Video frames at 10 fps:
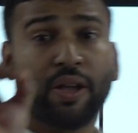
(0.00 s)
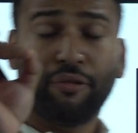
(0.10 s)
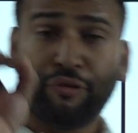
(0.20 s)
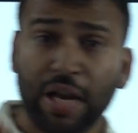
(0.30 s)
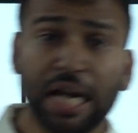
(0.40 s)

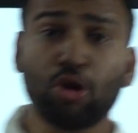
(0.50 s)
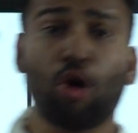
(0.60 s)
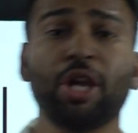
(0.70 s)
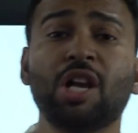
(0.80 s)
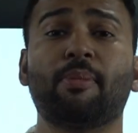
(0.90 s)
if we are
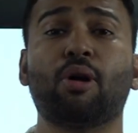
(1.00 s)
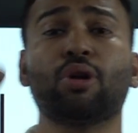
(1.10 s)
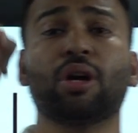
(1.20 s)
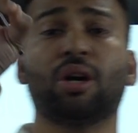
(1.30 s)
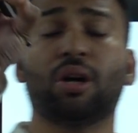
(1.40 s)
talking
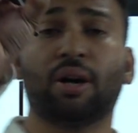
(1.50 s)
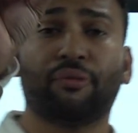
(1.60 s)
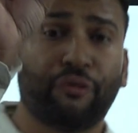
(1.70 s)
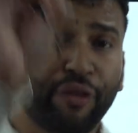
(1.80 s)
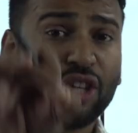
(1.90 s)
about
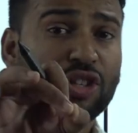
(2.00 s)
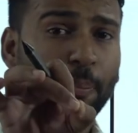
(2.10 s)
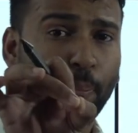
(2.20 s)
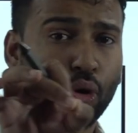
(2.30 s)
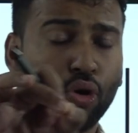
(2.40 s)
a fixed
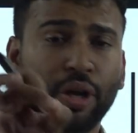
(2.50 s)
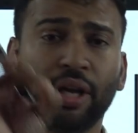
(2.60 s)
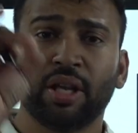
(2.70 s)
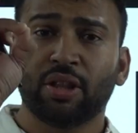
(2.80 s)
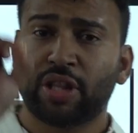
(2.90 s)

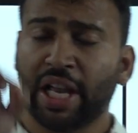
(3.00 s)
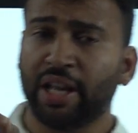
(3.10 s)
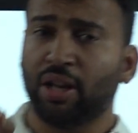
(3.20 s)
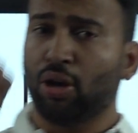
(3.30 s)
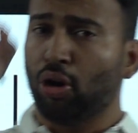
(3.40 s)
support,
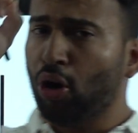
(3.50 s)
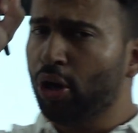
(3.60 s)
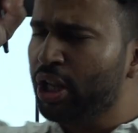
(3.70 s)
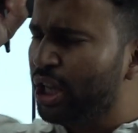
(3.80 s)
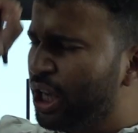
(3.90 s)
then
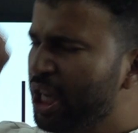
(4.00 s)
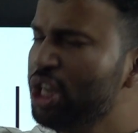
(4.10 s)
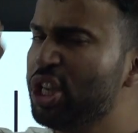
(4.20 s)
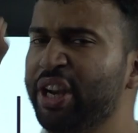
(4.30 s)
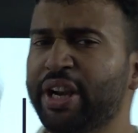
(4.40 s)
on
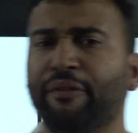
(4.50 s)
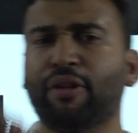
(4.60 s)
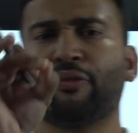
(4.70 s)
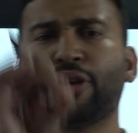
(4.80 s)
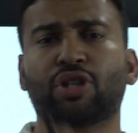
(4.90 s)
each and
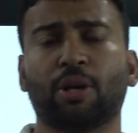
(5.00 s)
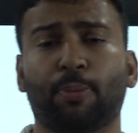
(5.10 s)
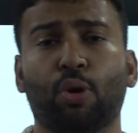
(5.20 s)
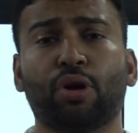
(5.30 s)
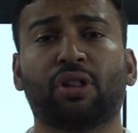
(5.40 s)
every fixed
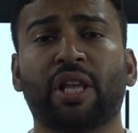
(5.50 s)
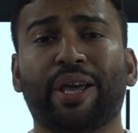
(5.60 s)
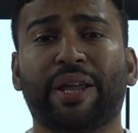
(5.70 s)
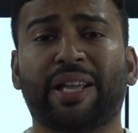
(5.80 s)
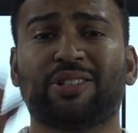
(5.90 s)
support
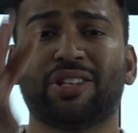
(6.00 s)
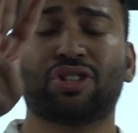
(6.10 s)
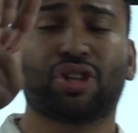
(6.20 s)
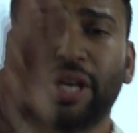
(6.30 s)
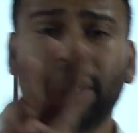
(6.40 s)
there
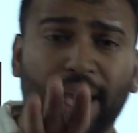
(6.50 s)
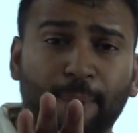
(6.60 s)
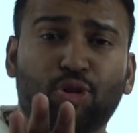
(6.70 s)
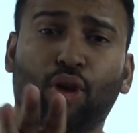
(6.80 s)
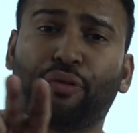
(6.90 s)
exists three
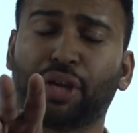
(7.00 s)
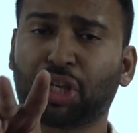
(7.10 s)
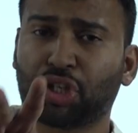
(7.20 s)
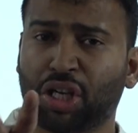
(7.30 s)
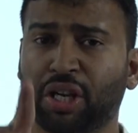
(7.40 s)
types of
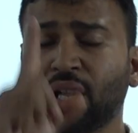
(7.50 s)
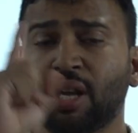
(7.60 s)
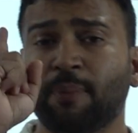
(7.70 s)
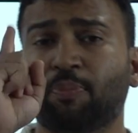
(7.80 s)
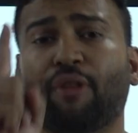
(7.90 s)

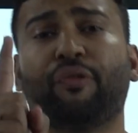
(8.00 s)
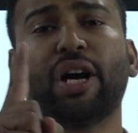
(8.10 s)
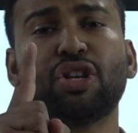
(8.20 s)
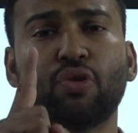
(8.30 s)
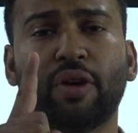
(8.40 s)
reaction. The
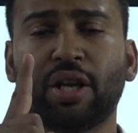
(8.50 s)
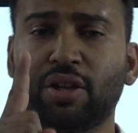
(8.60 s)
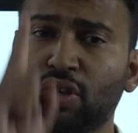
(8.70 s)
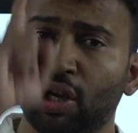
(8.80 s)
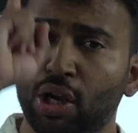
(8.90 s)
first one
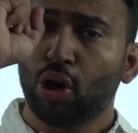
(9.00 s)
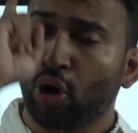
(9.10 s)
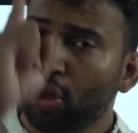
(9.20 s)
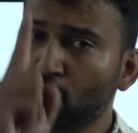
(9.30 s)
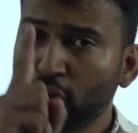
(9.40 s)
is
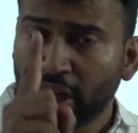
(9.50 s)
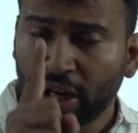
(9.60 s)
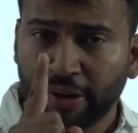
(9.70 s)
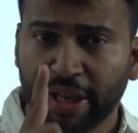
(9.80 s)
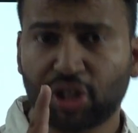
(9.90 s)

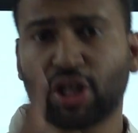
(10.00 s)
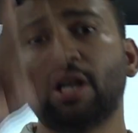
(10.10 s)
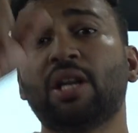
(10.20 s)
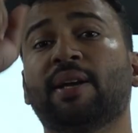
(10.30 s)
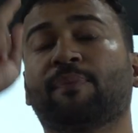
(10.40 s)
horizontal
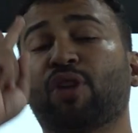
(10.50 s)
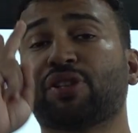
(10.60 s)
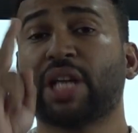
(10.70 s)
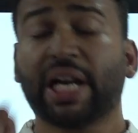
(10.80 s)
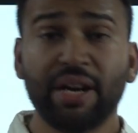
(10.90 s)
reaction, the
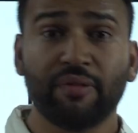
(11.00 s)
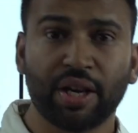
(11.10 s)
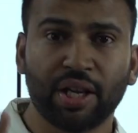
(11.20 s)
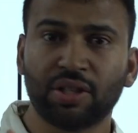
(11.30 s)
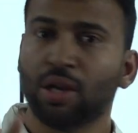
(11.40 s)
second
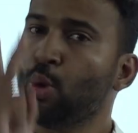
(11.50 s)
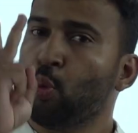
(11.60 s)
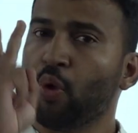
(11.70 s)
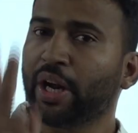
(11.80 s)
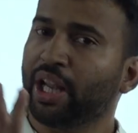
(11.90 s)
one is
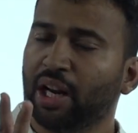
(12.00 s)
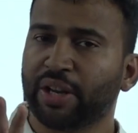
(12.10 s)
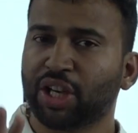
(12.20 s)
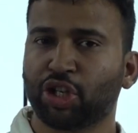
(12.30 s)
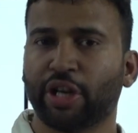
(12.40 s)
vertical
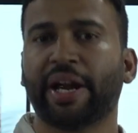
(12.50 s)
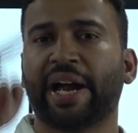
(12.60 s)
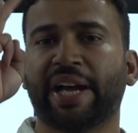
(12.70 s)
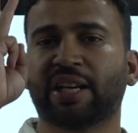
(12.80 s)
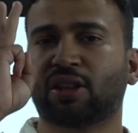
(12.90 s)
reaction,
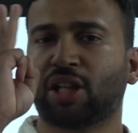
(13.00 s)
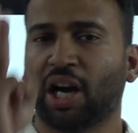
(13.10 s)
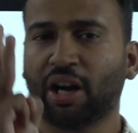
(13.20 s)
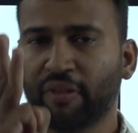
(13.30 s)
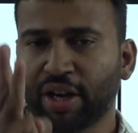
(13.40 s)
and the
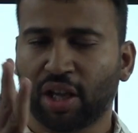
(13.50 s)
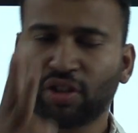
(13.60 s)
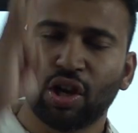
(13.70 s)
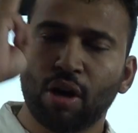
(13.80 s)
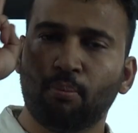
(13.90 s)
third one
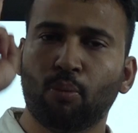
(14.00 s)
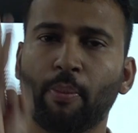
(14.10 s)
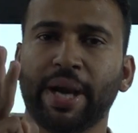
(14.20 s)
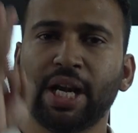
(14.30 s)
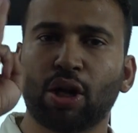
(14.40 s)
is
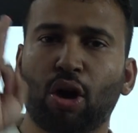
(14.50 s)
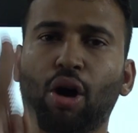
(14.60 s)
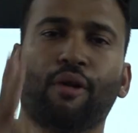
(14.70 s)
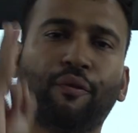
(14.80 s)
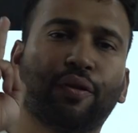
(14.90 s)
moment
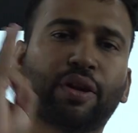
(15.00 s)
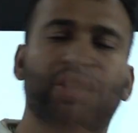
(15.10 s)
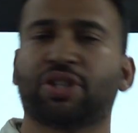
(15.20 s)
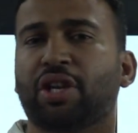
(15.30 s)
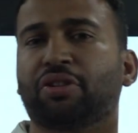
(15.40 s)
of
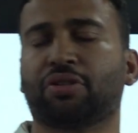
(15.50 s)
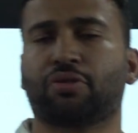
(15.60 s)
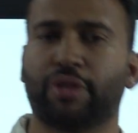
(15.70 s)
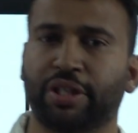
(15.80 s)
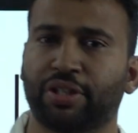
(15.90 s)
resistance,
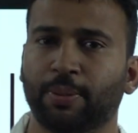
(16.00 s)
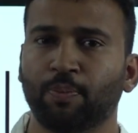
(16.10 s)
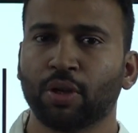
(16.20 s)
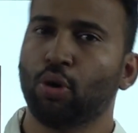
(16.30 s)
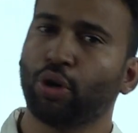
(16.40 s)
students.
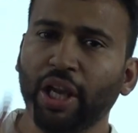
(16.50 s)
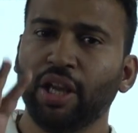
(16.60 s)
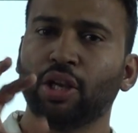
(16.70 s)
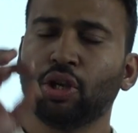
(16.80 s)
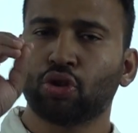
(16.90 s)

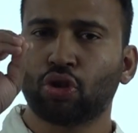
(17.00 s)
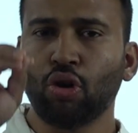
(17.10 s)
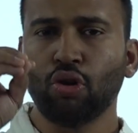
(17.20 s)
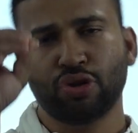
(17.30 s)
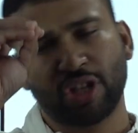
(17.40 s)
Okay,
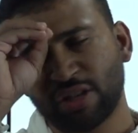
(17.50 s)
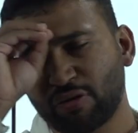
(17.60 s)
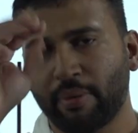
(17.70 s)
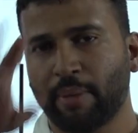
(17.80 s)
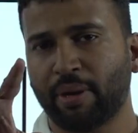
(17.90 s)
so
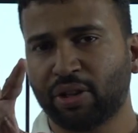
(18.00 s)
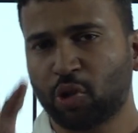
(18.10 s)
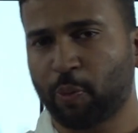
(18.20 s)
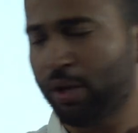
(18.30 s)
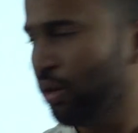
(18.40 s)
just remember
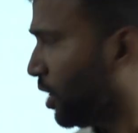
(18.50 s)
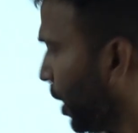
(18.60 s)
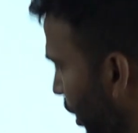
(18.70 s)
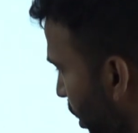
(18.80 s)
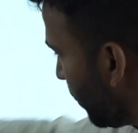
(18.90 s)
this particular
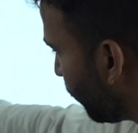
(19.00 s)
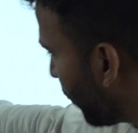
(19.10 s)
thing,